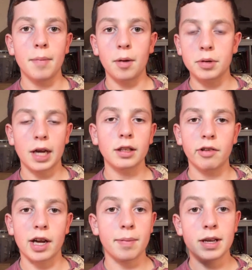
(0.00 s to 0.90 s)
I would highly
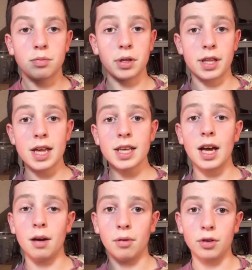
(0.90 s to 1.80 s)
recommend with any
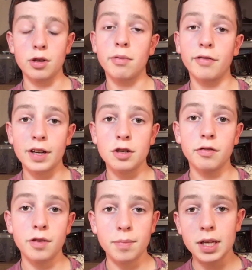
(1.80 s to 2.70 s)
animal that you provide
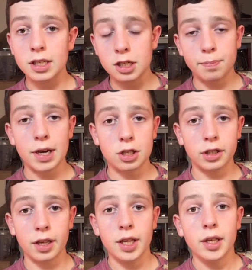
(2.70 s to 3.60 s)
UVB,
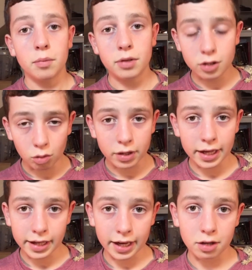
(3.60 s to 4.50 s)
especially with
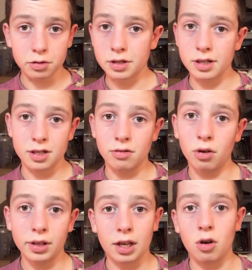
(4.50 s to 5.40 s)
Toki Geckos, because they're
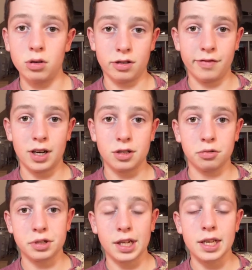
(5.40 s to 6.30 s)
on that
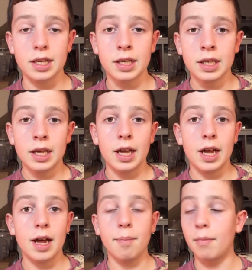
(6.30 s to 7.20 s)
controversial side.
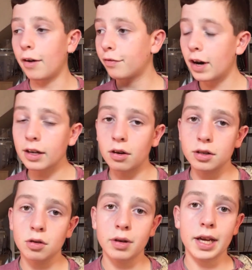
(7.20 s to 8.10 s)
My friend got a
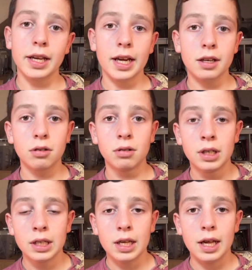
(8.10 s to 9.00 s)
Toki Gekko
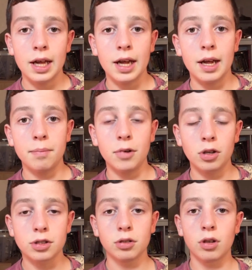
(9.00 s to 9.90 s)

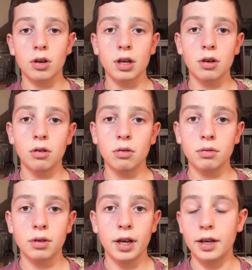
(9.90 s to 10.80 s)
not too long ago,
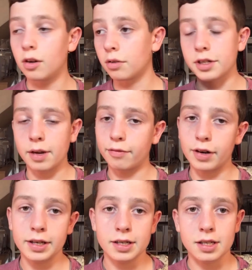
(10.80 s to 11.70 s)
not the same
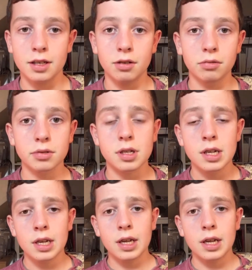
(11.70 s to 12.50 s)
friend as the Anoles.